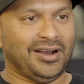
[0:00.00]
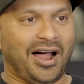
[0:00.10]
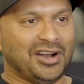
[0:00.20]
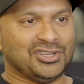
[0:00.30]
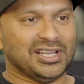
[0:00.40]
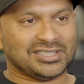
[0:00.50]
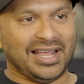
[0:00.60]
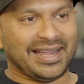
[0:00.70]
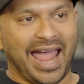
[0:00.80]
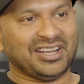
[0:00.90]
largest
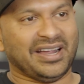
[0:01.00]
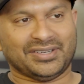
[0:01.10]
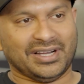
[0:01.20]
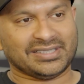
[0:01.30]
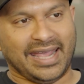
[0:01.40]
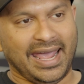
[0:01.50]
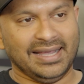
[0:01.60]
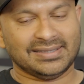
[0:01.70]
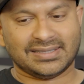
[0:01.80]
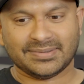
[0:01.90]
like antitrust
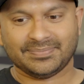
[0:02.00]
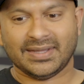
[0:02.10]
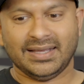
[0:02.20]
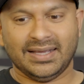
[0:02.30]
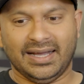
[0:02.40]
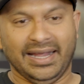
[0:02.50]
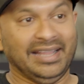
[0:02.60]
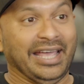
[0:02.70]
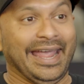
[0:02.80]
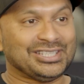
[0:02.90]
case
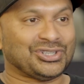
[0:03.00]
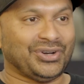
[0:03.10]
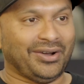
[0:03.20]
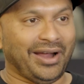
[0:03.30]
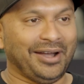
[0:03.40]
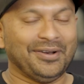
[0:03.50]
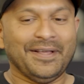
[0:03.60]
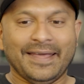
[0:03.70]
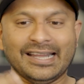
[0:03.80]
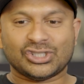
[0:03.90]
in the history, right?
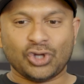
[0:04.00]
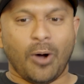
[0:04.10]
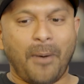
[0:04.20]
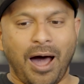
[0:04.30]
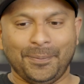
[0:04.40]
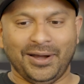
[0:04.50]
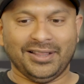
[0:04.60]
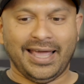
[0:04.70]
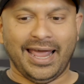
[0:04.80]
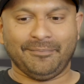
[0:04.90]
It's so
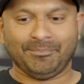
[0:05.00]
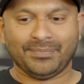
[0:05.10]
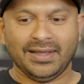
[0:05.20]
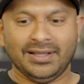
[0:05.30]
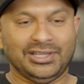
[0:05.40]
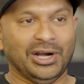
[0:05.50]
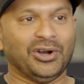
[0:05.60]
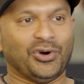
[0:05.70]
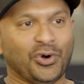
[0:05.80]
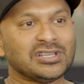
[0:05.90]
popular that
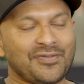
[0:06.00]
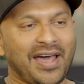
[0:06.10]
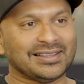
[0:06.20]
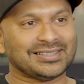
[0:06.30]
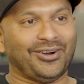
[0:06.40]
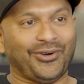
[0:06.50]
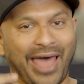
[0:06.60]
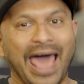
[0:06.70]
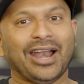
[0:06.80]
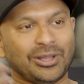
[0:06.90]
Theodore Roosevelt
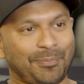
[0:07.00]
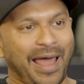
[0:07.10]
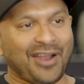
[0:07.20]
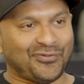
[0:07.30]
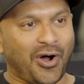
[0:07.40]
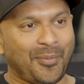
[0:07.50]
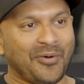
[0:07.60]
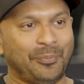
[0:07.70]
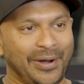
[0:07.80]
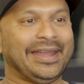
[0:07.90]
ran on the platform
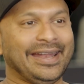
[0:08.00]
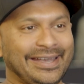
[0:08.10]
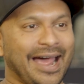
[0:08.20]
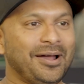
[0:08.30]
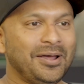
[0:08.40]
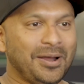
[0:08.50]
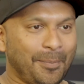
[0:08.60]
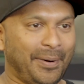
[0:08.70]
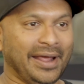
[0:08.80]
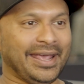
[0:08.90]
of breaking
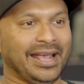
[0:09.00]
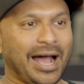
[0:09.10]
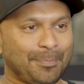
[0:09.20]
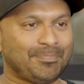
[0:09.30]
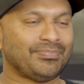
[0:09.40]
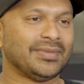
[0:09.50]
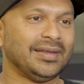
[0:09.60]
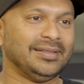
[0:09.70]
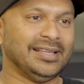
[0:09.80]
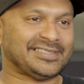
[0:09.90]

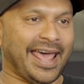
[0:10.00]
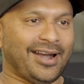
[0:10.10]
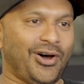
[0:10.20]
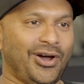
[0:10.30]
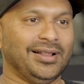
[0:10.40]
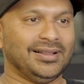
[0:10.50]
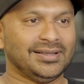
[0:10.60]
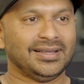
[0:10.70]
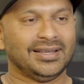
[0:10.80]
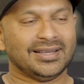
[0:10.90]
up the Standard
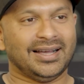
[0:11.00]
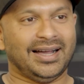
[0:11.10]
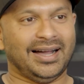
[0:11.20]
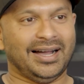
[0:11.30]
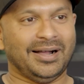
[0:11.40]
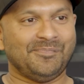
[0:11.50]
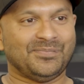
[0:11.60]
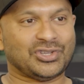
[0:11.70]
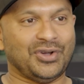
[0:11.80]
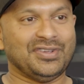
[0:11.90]
Oil
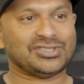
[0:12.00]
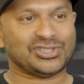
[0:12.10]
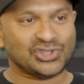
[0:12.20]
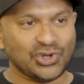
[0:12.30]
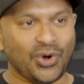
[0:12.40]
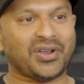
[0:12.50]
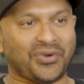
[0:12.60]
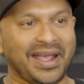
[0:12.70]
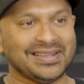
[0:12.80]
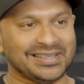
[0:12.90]
So it's so
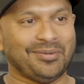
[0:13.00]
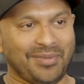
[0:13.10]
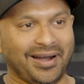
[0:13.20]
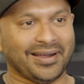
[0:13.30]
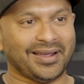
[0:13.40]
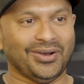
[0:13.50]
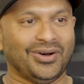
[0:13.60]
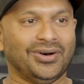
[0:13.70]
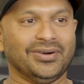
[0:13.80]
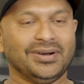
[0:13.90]
crazy in America alone,